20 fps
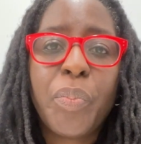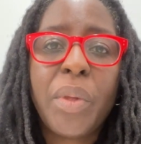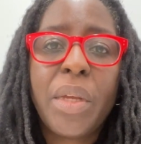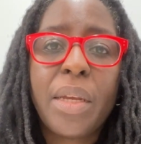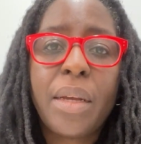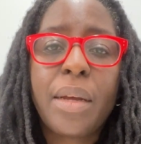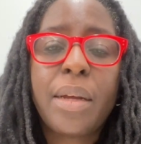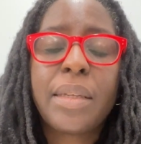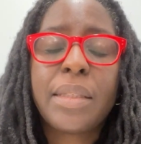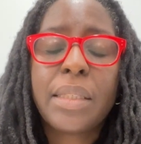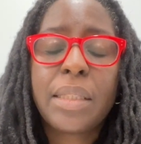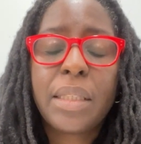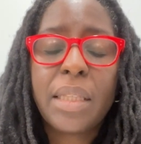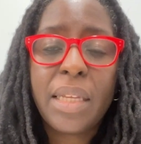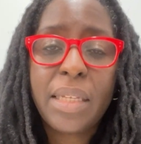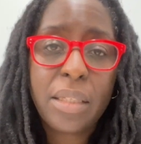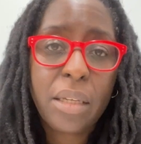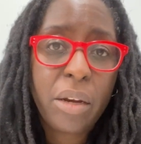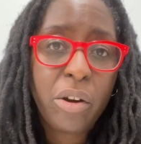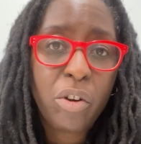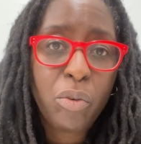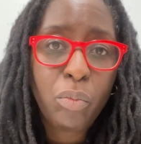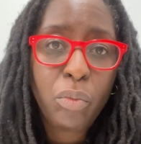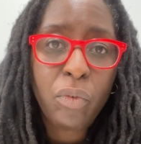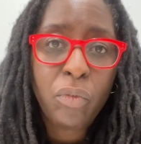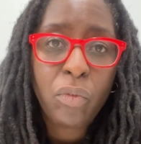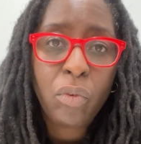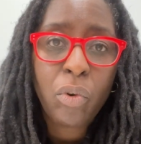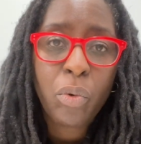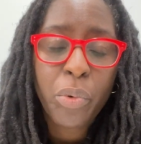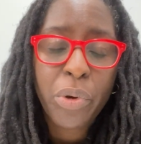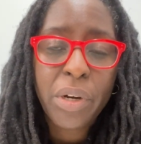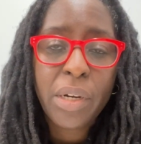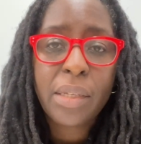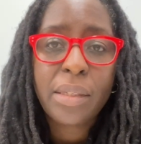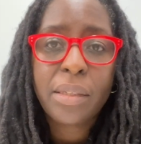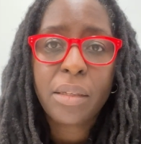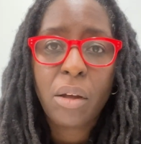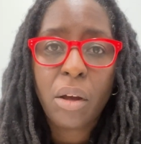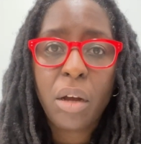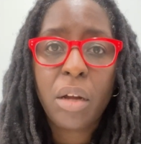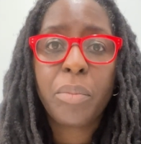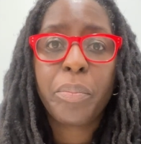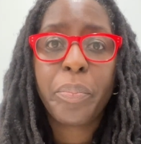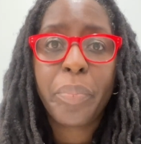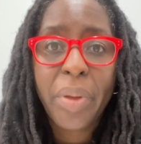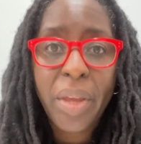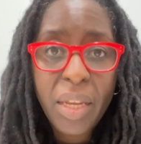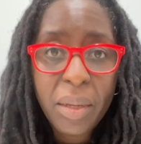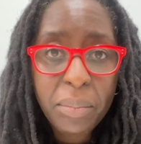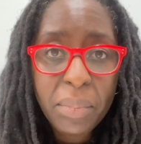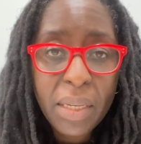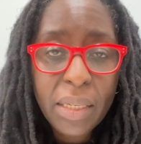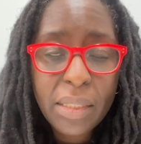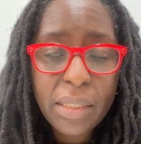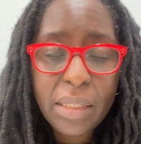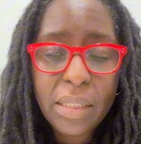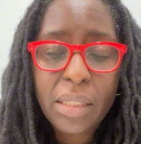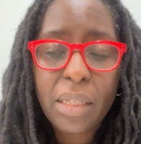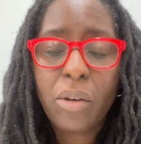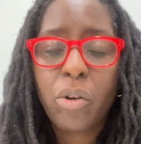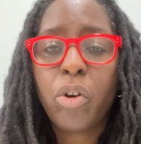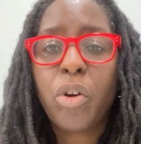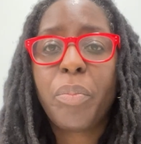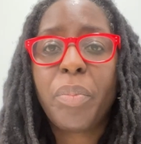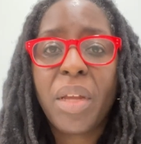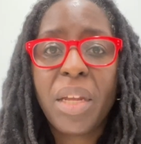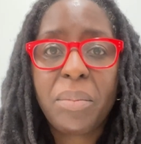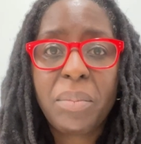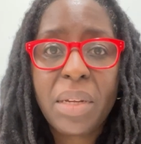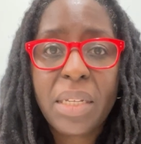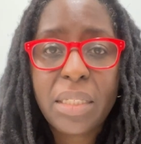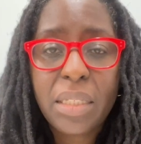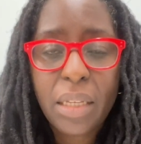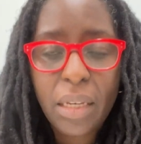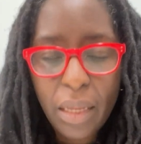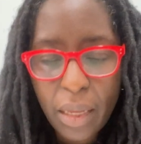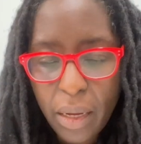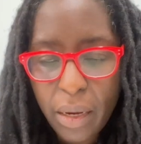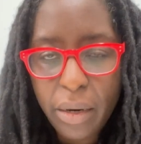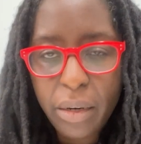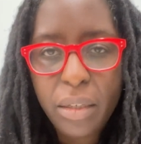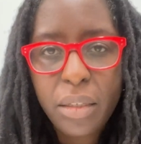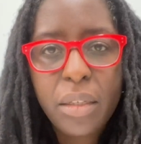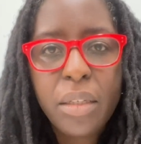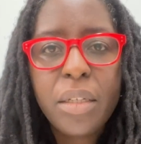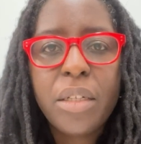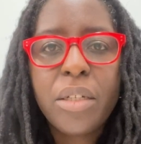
because laser hair removal works on pigment or pigmented hair.